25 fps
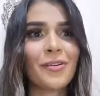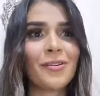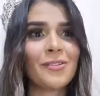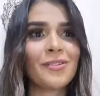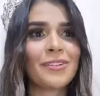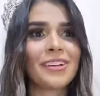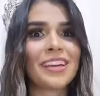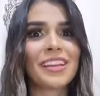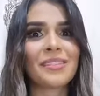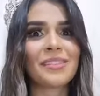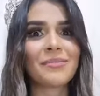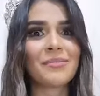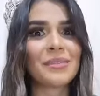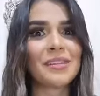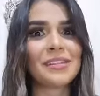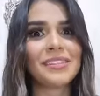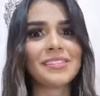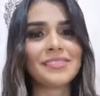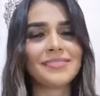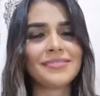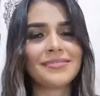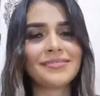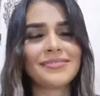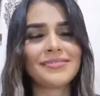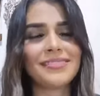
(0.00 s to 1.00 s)
get
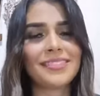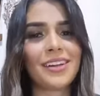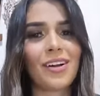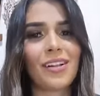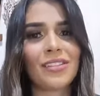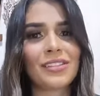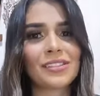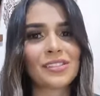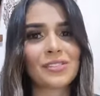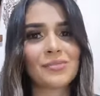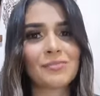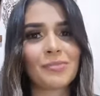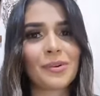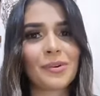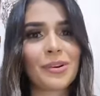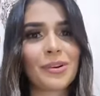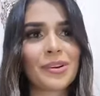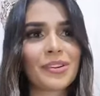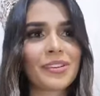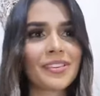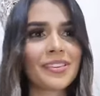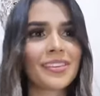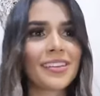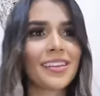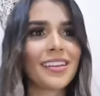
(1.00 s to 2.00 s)
me all the
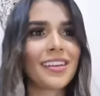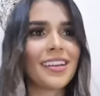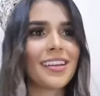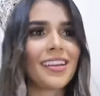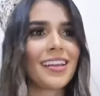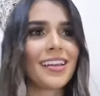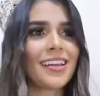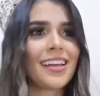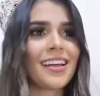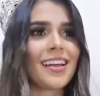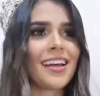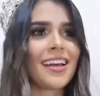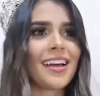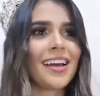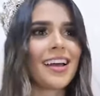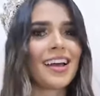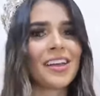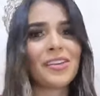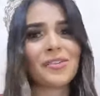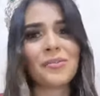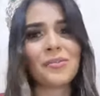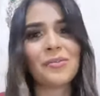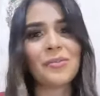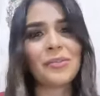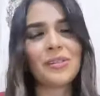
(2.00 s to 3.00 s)
support,
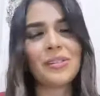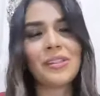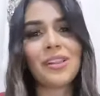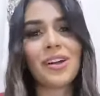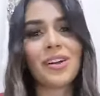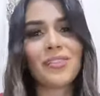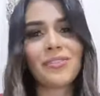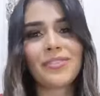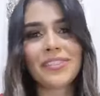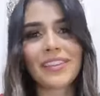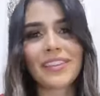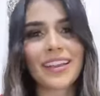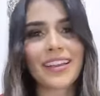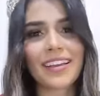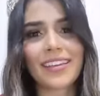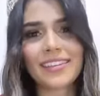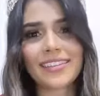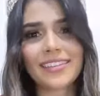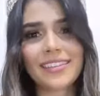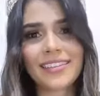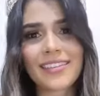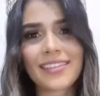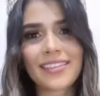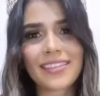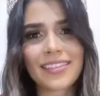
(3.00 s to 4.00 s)
I will love that.
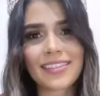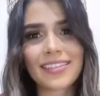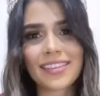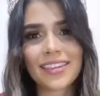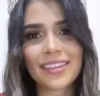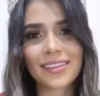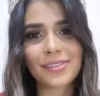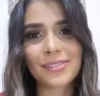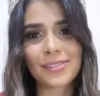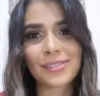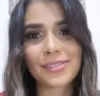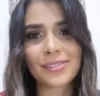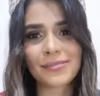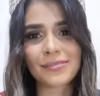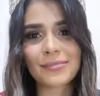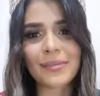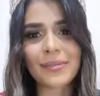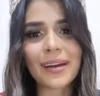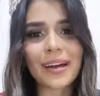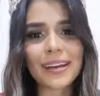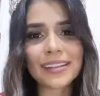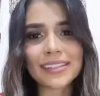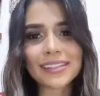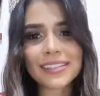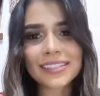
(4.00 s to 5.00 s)
Thanks so
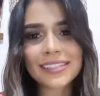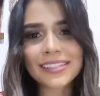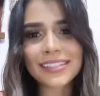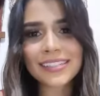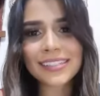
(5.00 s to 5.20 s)
much.